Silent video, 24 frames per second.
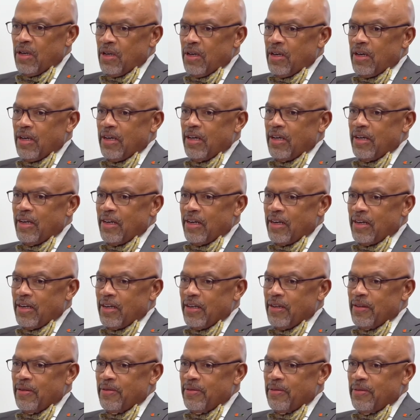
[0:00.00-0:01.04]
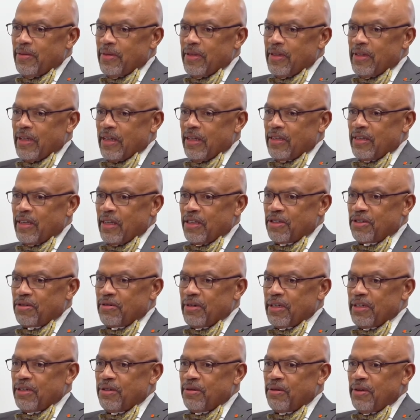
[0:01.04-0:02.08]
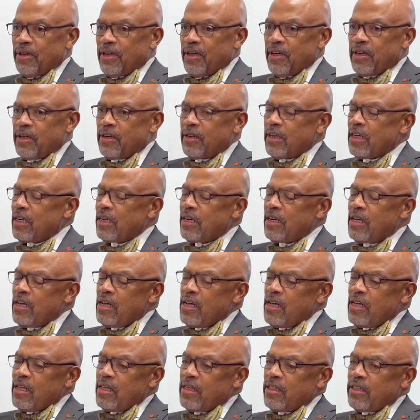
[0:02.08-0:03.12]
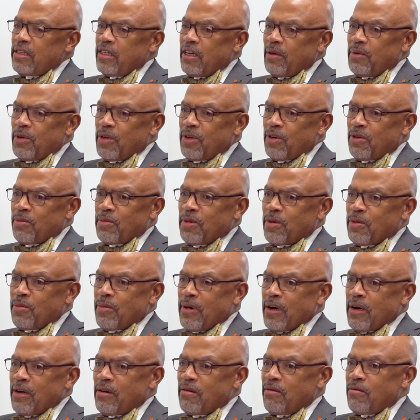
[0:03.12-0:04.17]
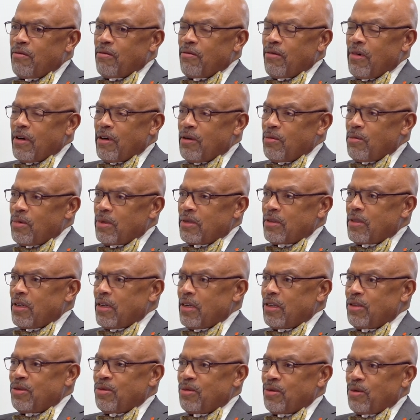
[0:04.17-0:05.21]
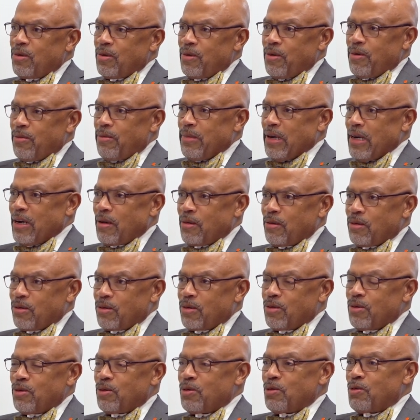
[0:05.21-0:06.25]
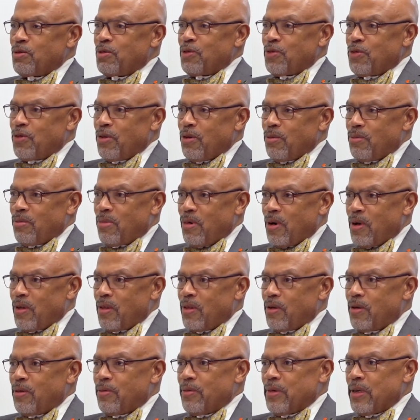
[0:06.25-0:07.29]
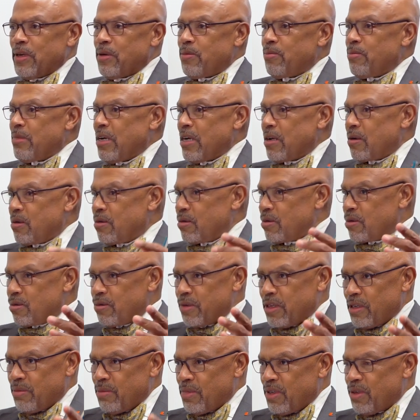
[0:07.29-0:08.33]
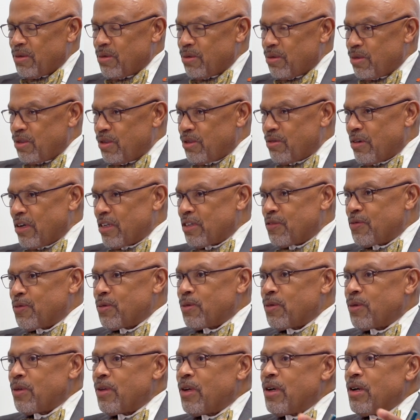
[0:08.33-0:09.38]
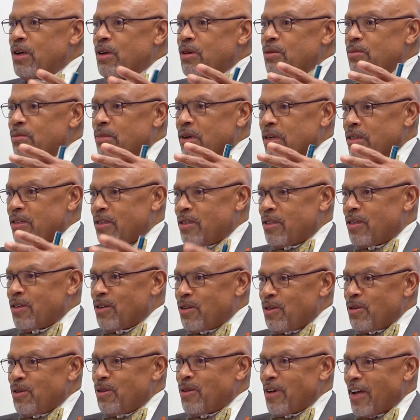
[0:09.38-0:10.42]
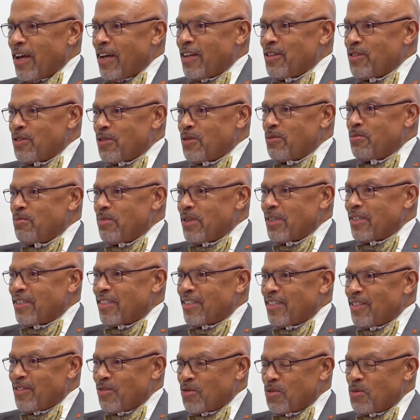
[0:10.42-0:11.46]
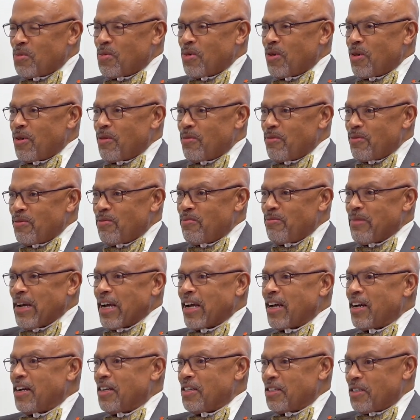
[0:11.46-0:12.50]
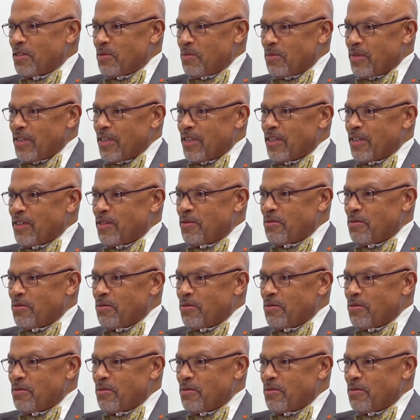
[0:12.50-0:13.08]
Yeah, that's great to hear. And tell me a little bit about what it was like to go to medical school with your brother. I mean, medical school can be so stressful, but you had some built-in support mechanism there,